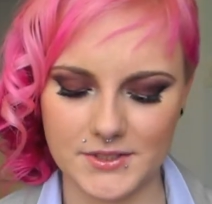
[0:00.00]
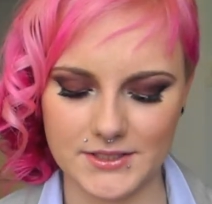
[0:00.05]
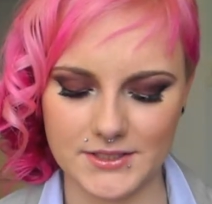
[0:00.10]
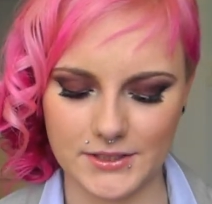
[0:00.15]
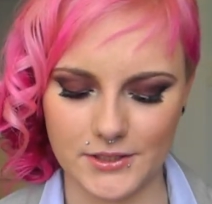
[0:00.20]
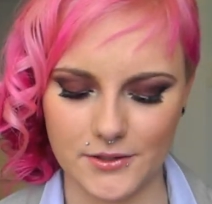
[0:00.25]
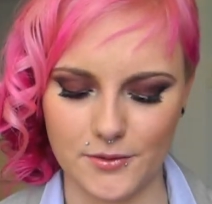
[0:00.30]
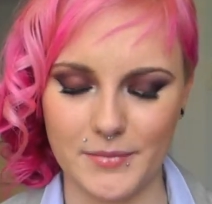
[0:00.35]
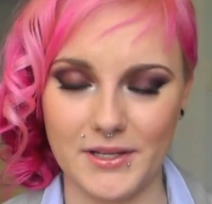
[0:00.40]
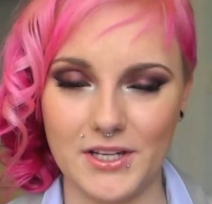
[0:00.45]

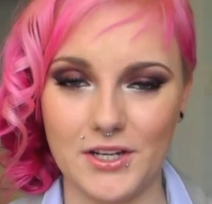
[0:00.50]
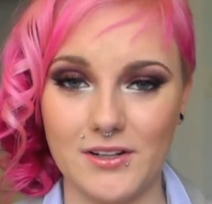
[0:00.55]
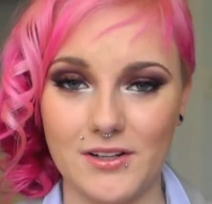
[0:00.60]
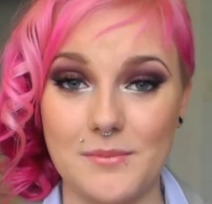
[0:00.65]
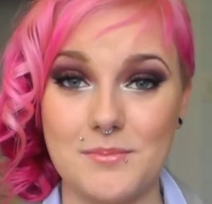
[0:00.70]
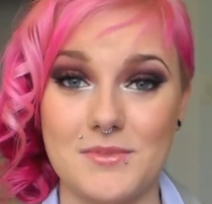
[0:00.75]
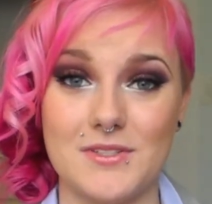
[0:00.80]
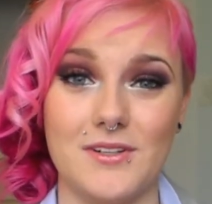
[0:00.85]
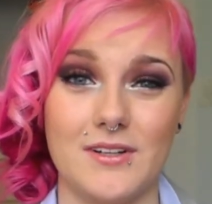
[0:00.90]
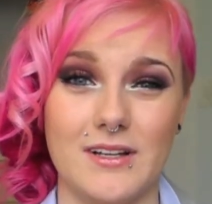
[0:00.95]
So make your
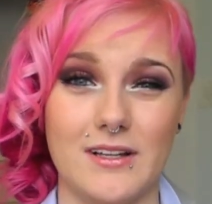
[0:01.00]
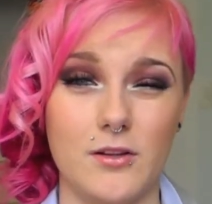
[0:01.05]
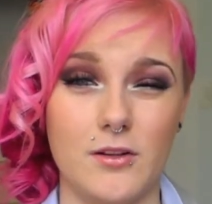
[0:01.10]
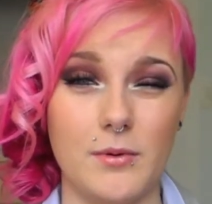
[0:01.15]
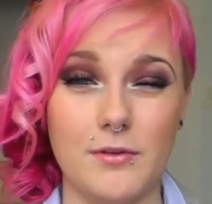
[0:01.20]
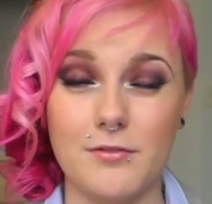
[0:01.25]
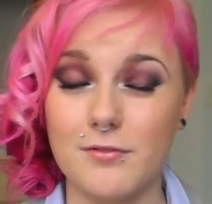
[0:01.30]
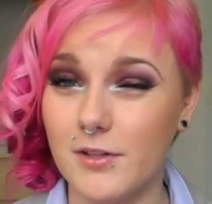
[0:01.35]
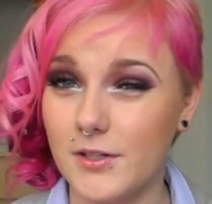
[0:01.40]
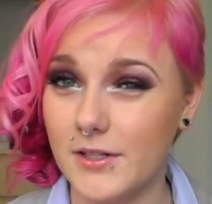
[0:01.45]
lips look a
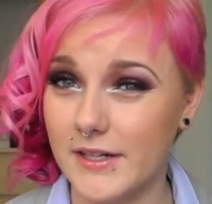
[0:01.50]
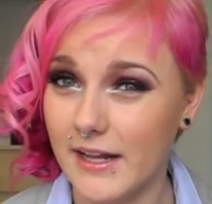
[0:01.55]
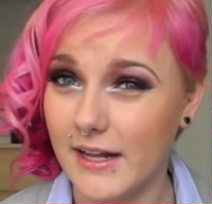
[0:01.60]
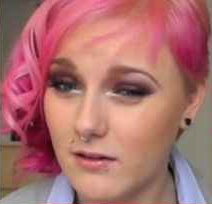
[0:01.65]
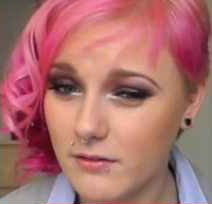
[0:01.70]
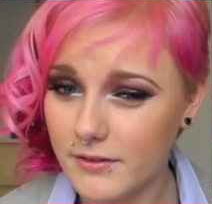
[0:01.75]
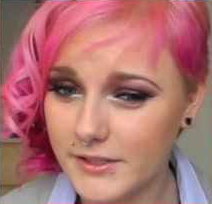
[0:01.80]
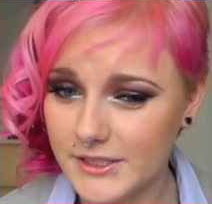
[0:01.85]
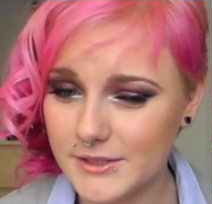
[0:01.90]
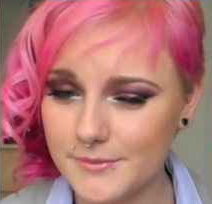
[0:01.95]
little bit fuller and
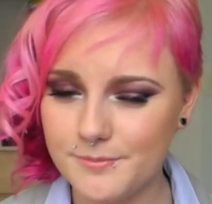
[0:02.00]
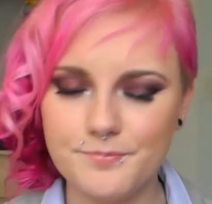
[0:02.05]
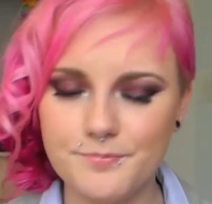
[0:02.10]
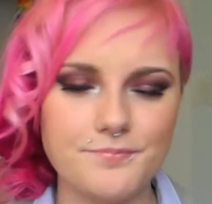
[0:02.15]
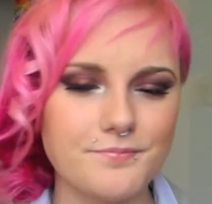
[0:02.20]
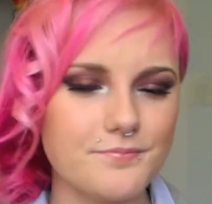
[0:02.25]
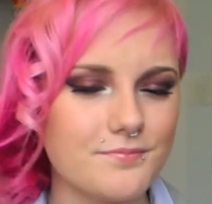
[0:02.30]
healthier,